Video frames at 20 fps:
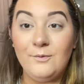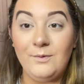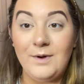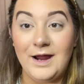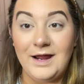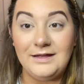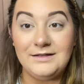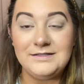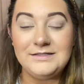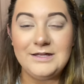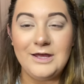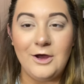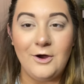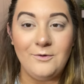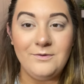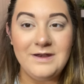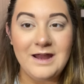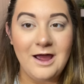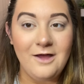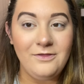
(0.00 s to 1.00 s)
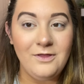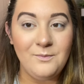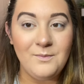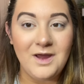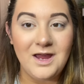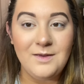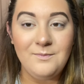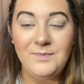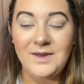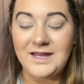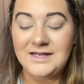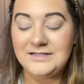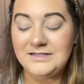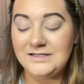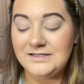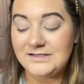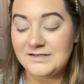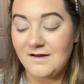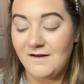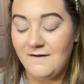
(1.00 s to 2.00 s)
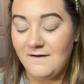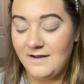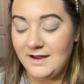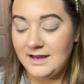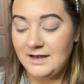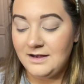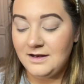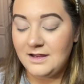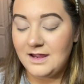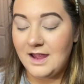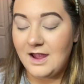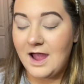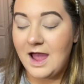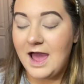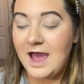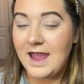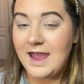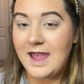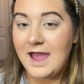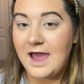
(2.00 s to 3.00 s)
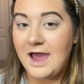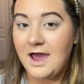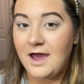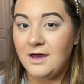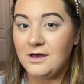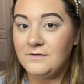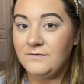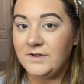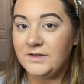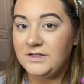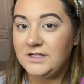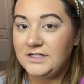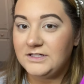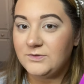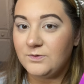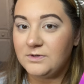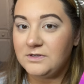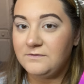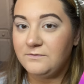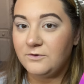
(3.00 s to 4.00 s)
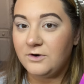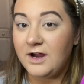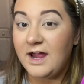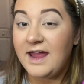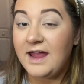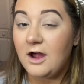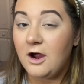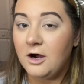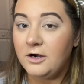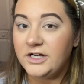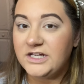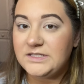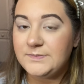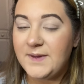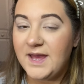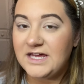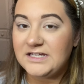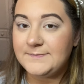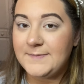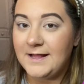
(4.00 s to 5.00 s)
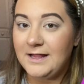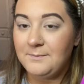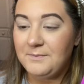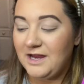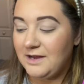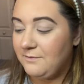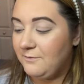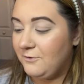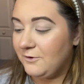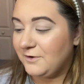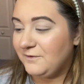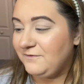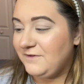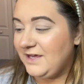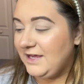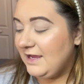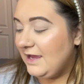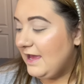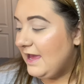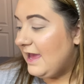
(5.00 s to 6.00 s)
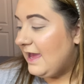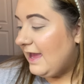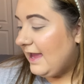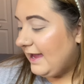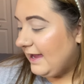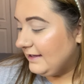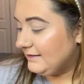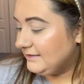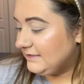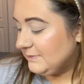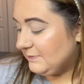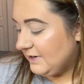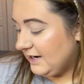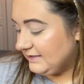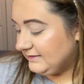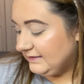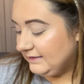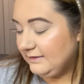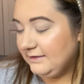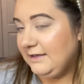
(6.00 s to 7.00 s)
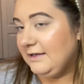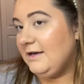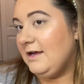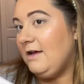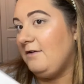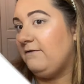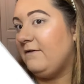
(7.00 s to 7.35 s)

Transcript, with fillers: right, so now that my base is on, I have the 24A Artist Pass palette by Morphe, and surprisingly enough,